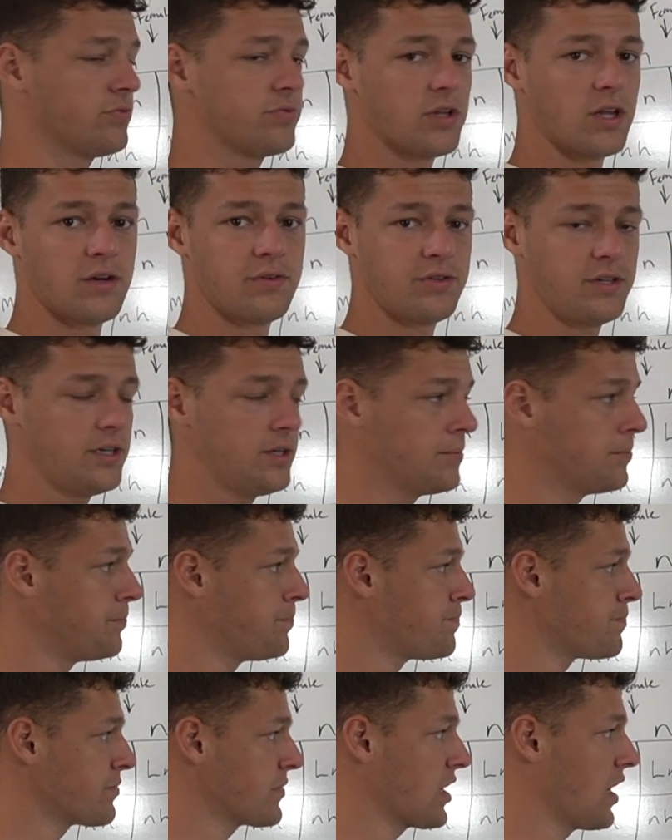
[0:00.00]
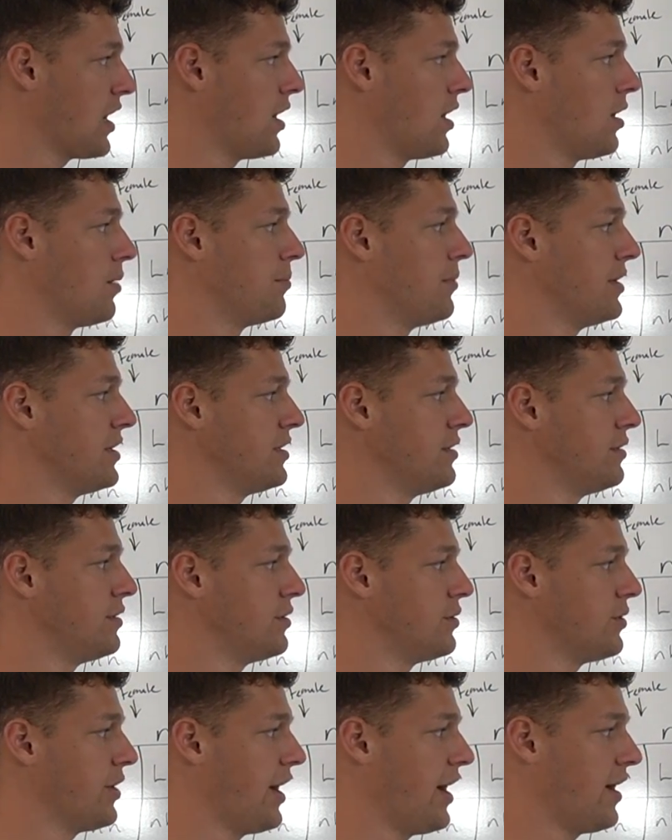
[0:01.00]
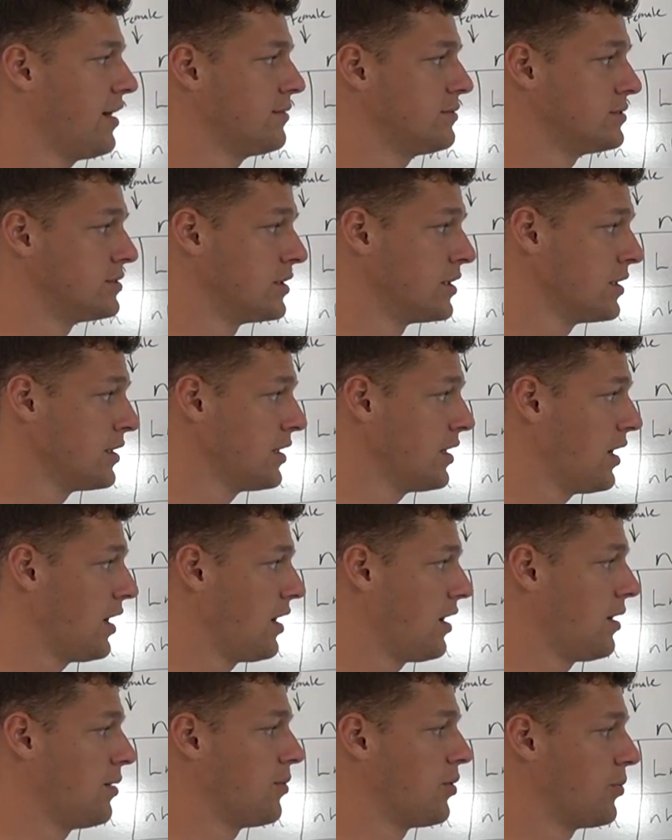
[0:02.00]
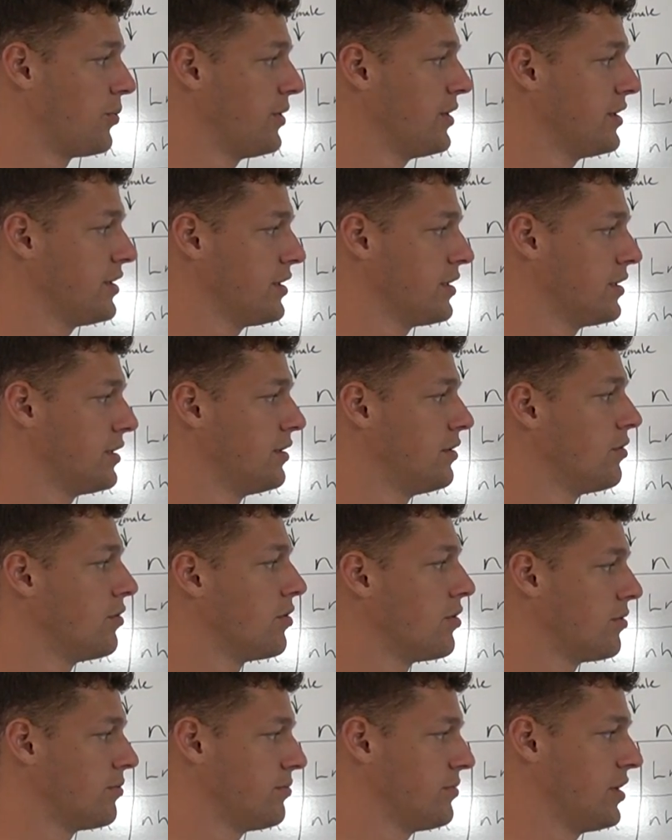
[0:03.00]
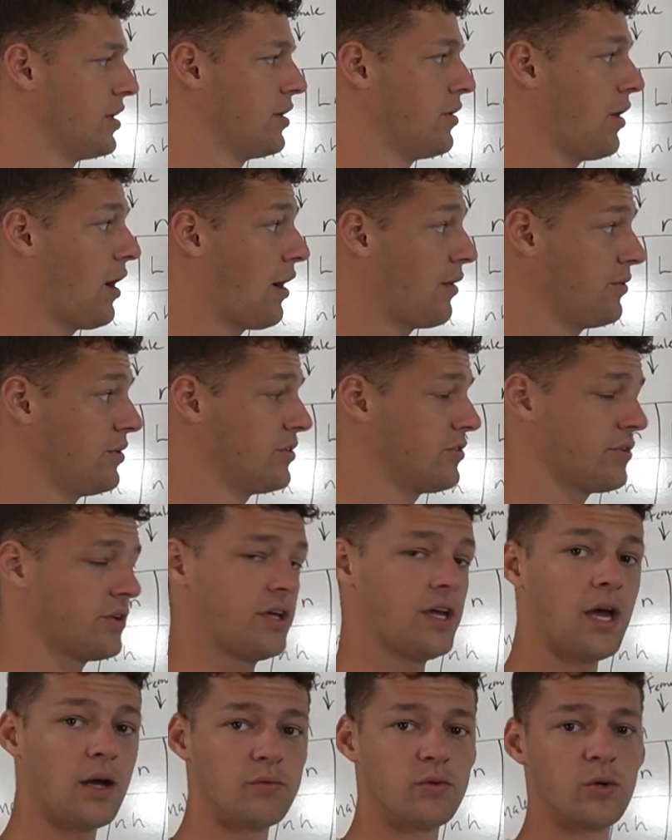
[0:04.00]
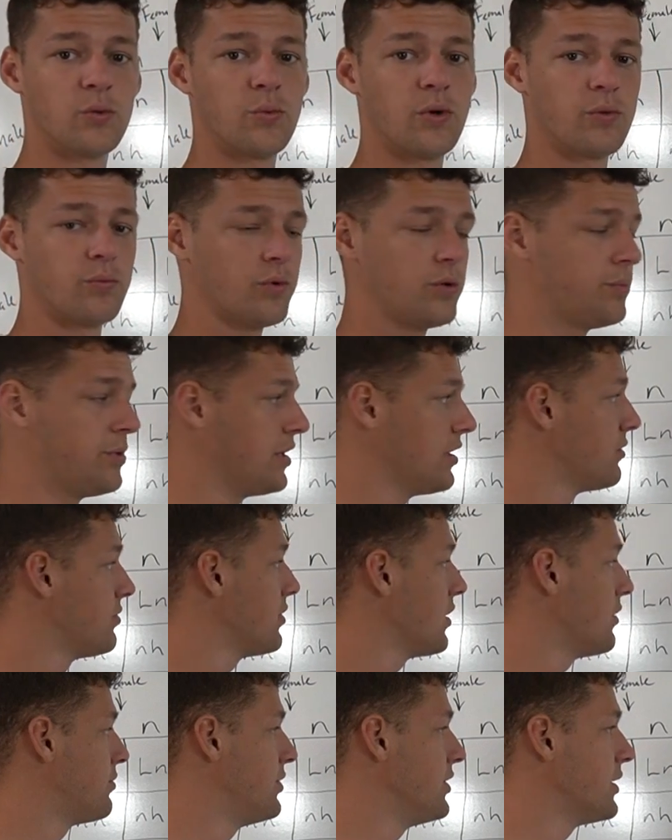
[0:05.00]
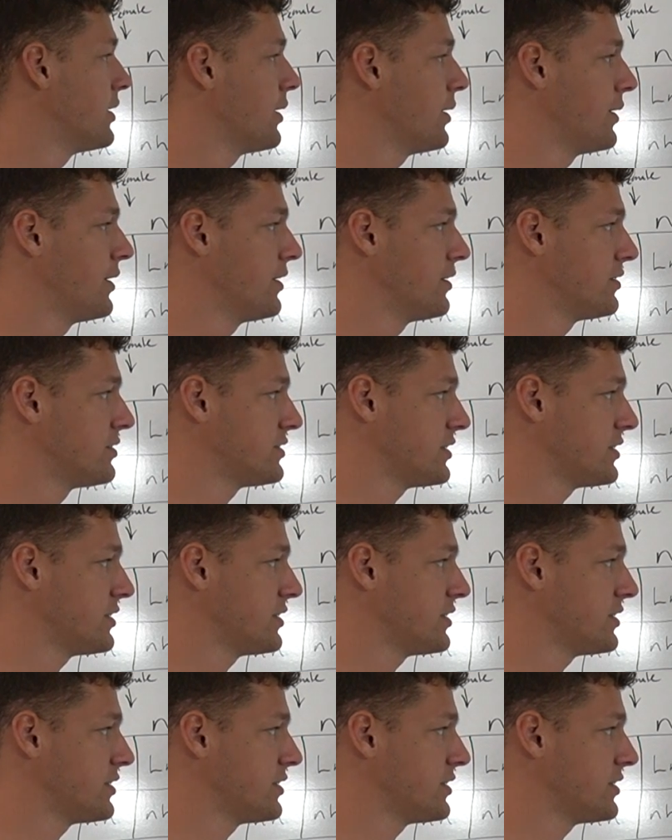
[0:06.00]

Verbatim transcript: fluffy, um, but you do have um, a really good, you know, obviously everyone would be a fluffy carrier.